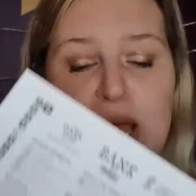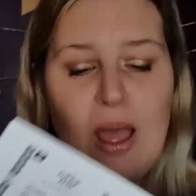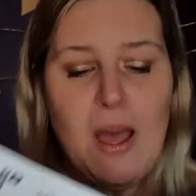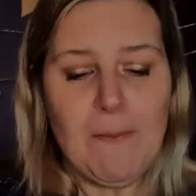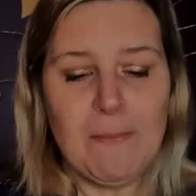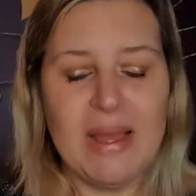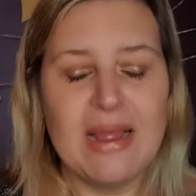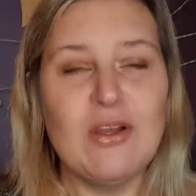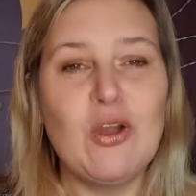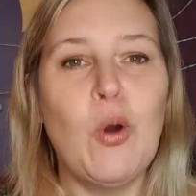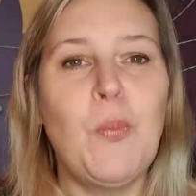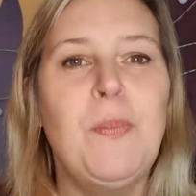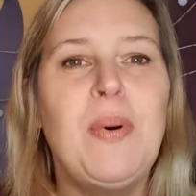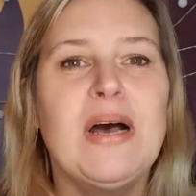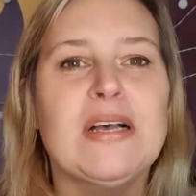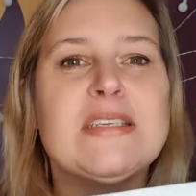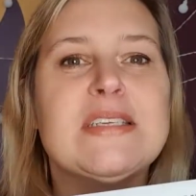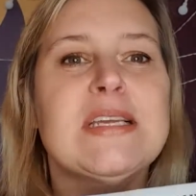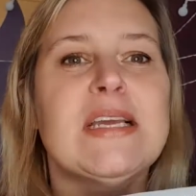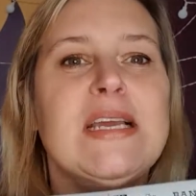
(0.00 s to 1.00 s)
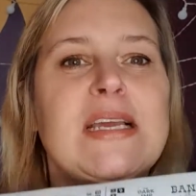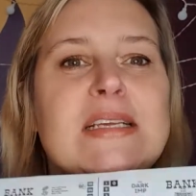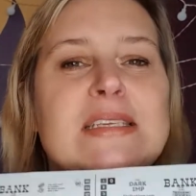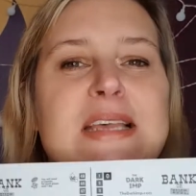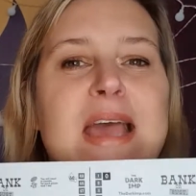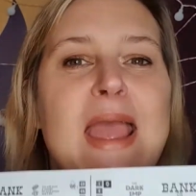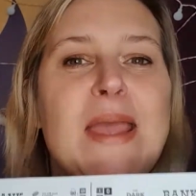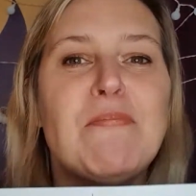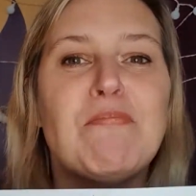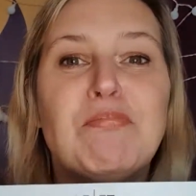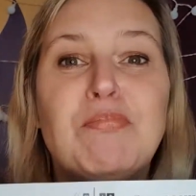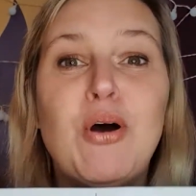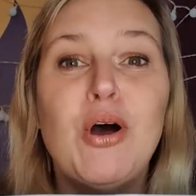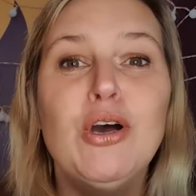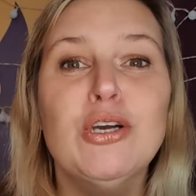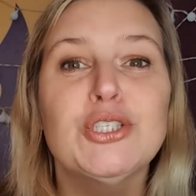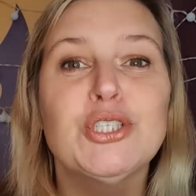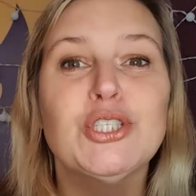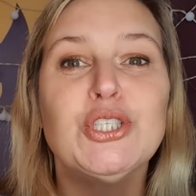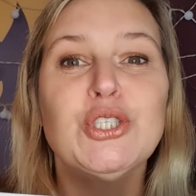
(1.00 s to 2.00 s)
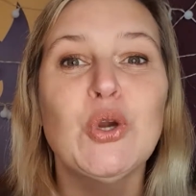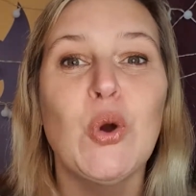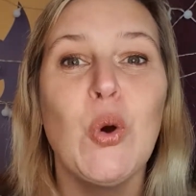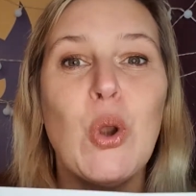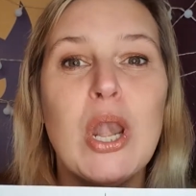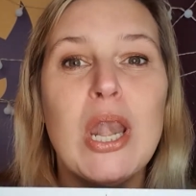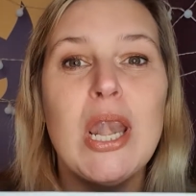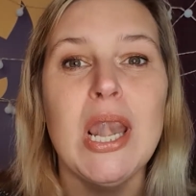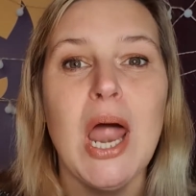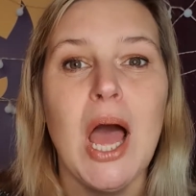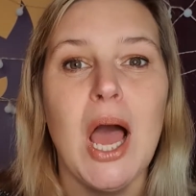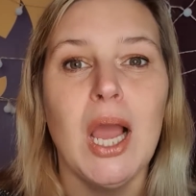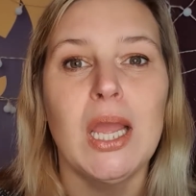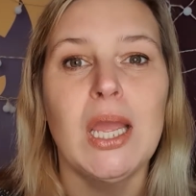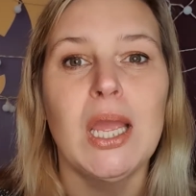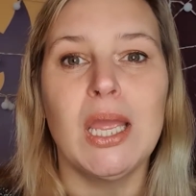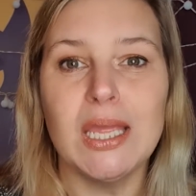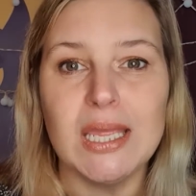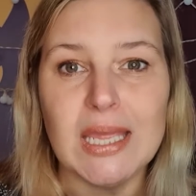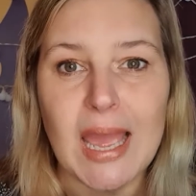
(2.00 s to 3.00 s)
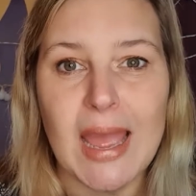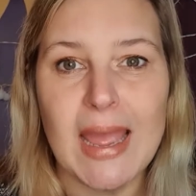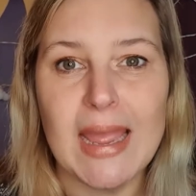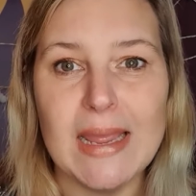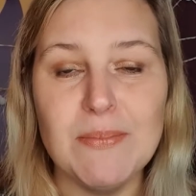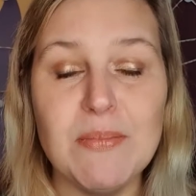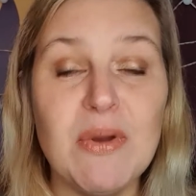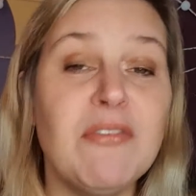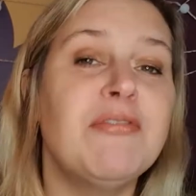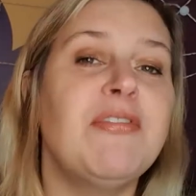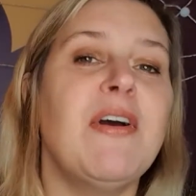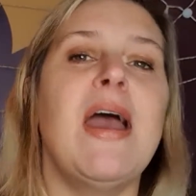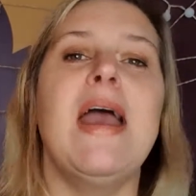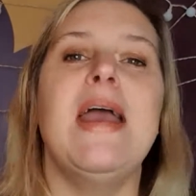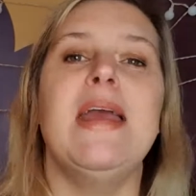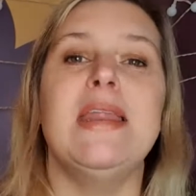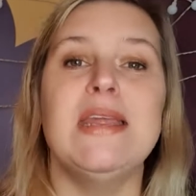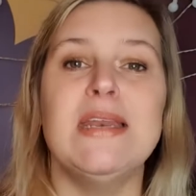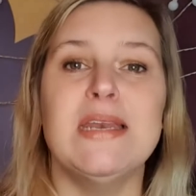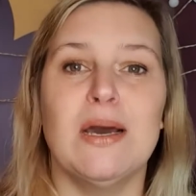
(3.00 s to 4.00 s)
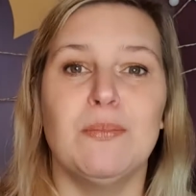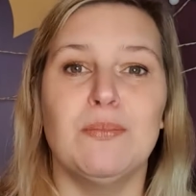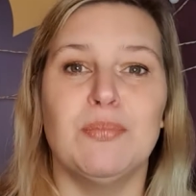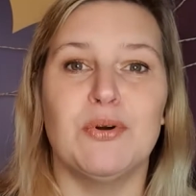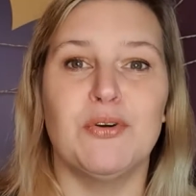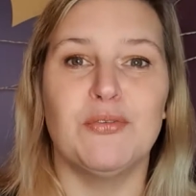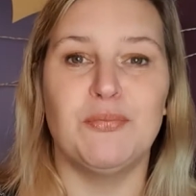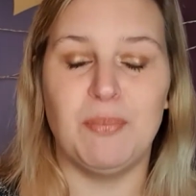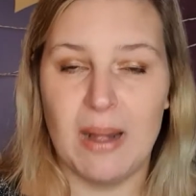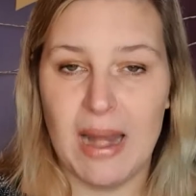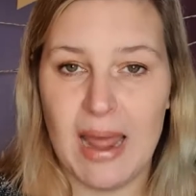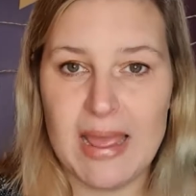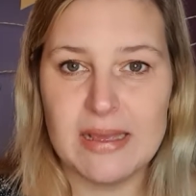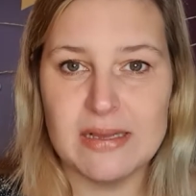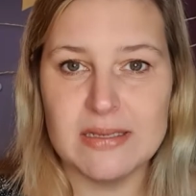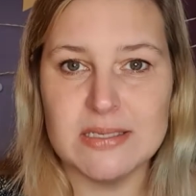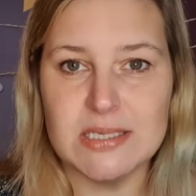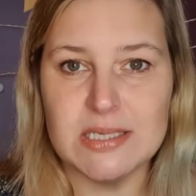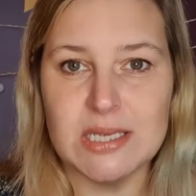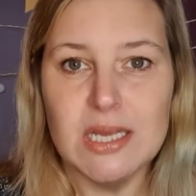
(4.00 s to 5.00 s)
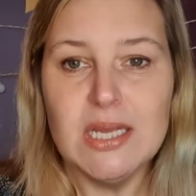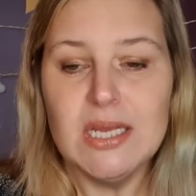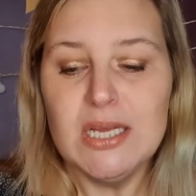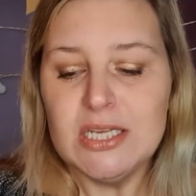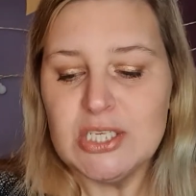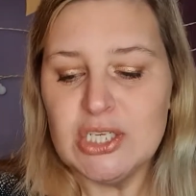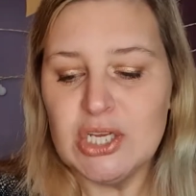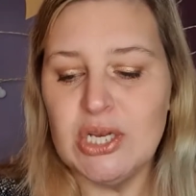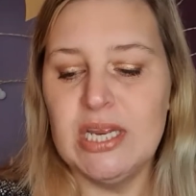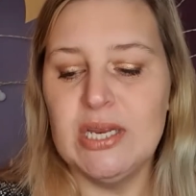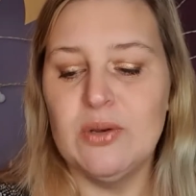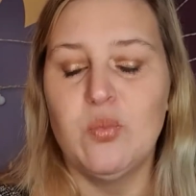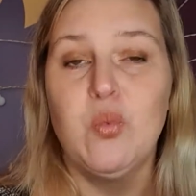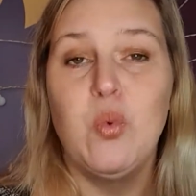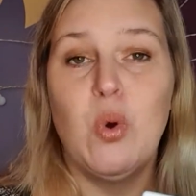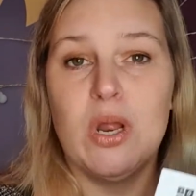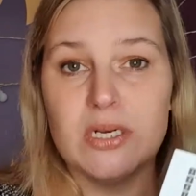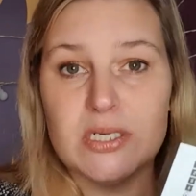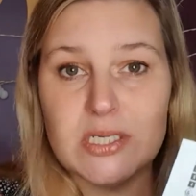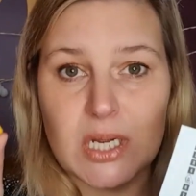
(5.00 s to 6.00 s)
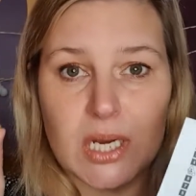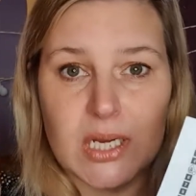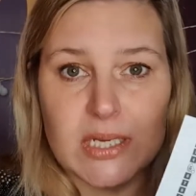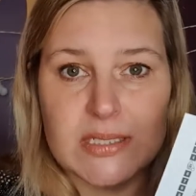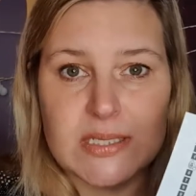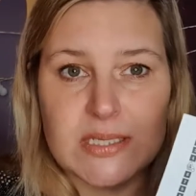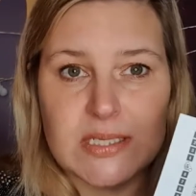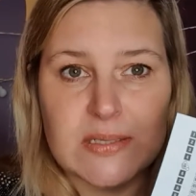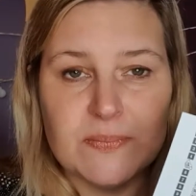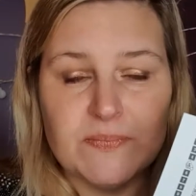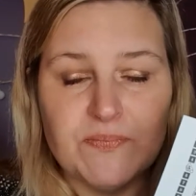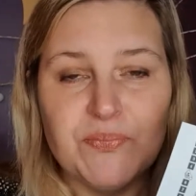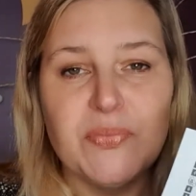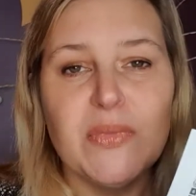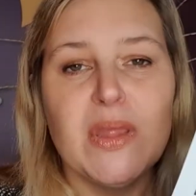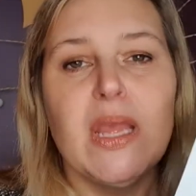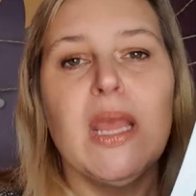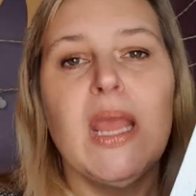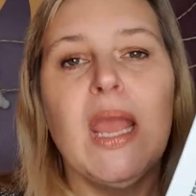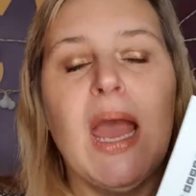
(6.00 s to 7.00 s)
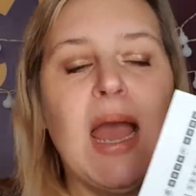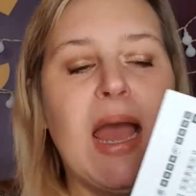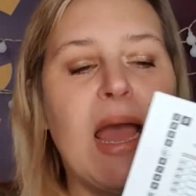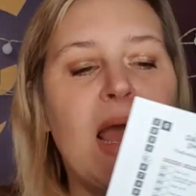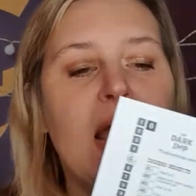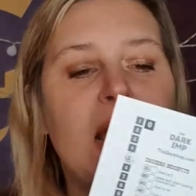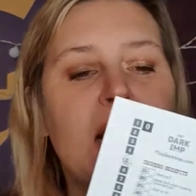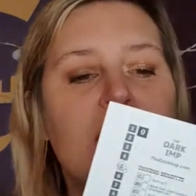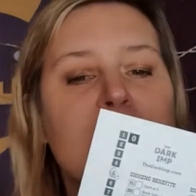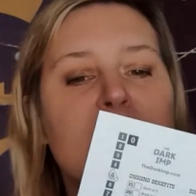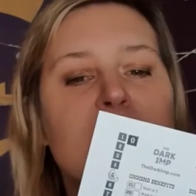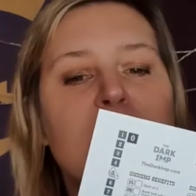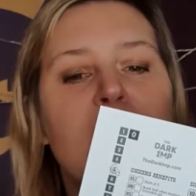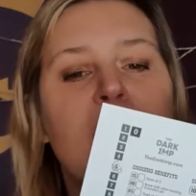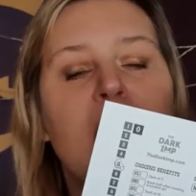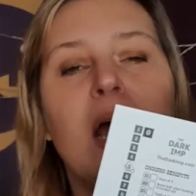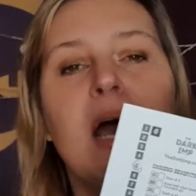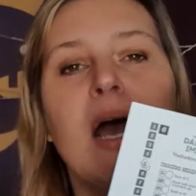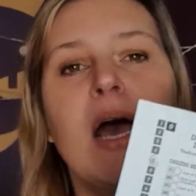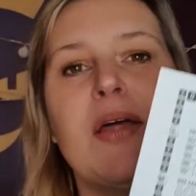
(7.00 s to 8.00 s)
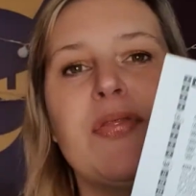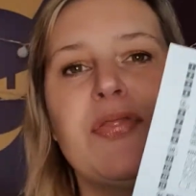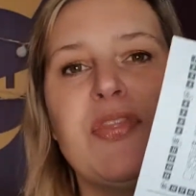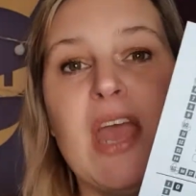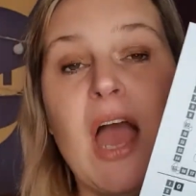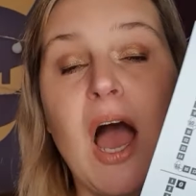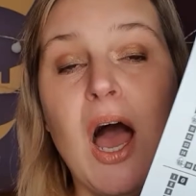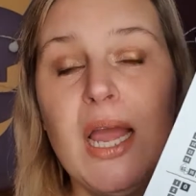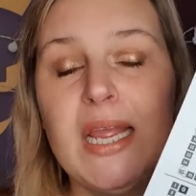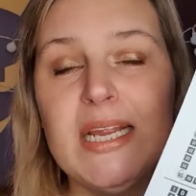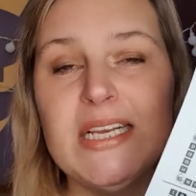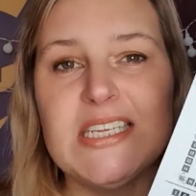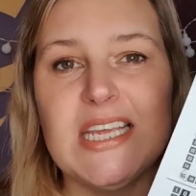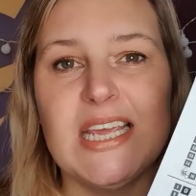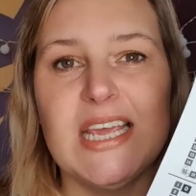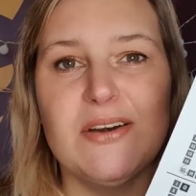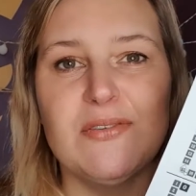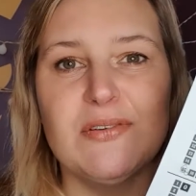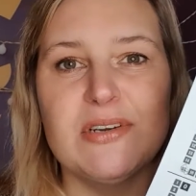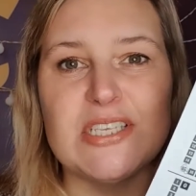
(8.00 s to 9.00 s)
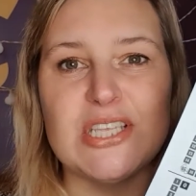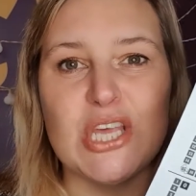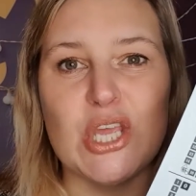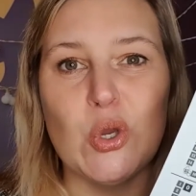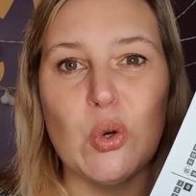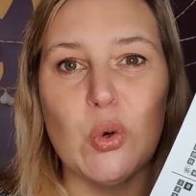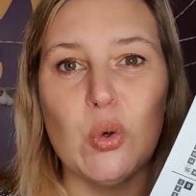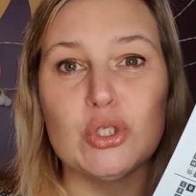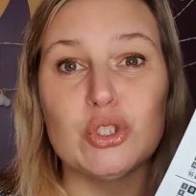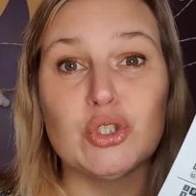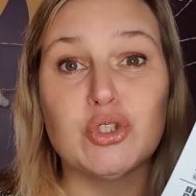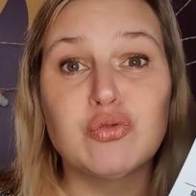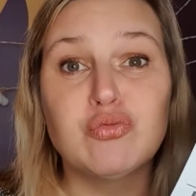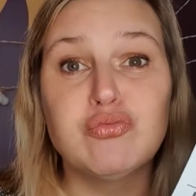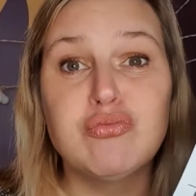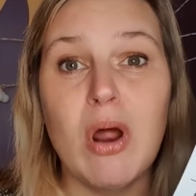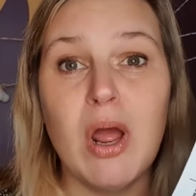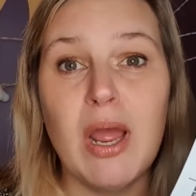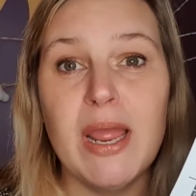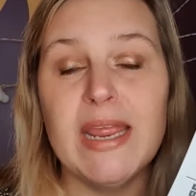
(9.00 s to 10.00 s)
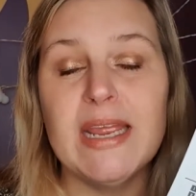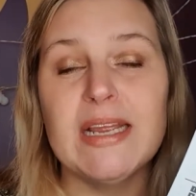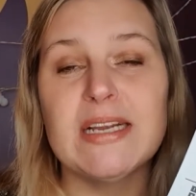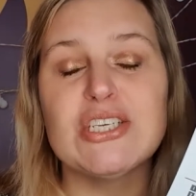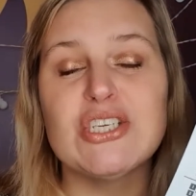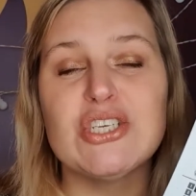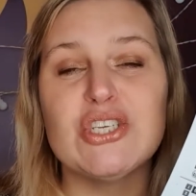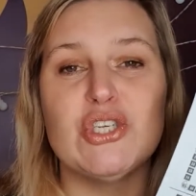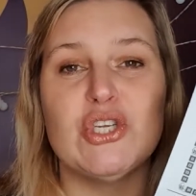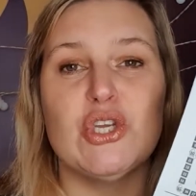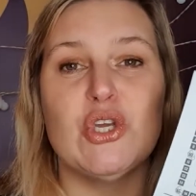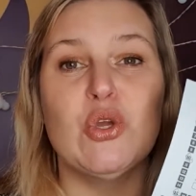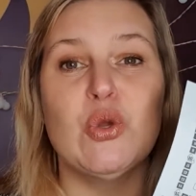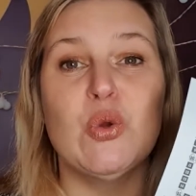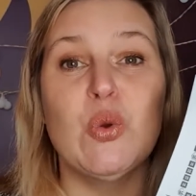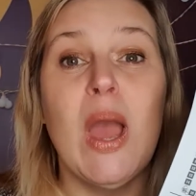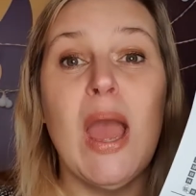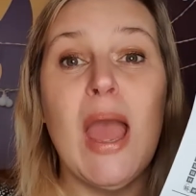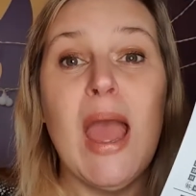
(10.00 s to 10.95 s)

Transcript: Bank or Bust is a push your luck game for any number of players. So you need 1 dice. And the idea is that you're trying to